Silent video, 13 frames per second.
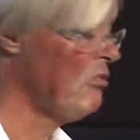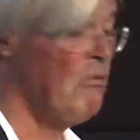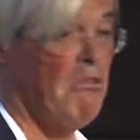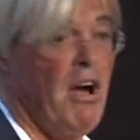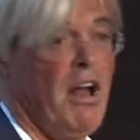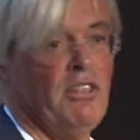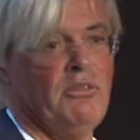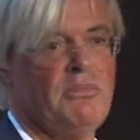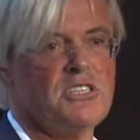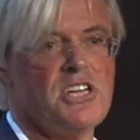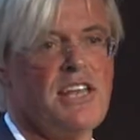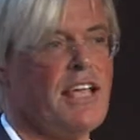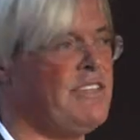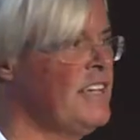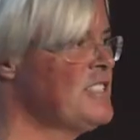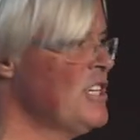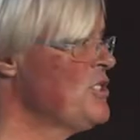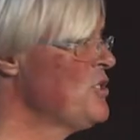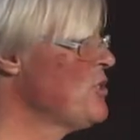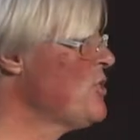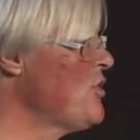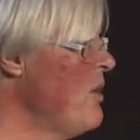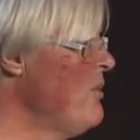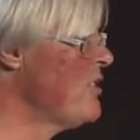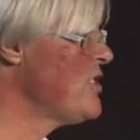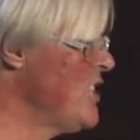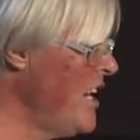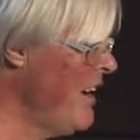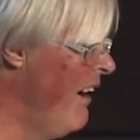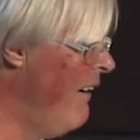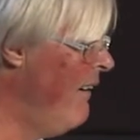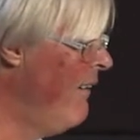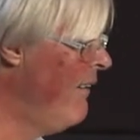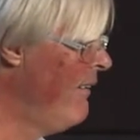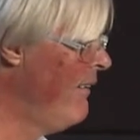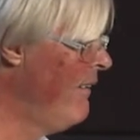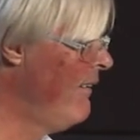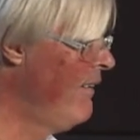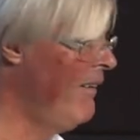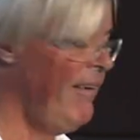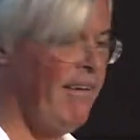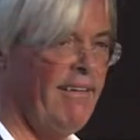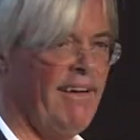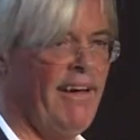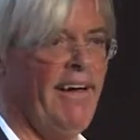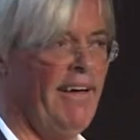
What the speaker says: Well, the machine has access to so much data, and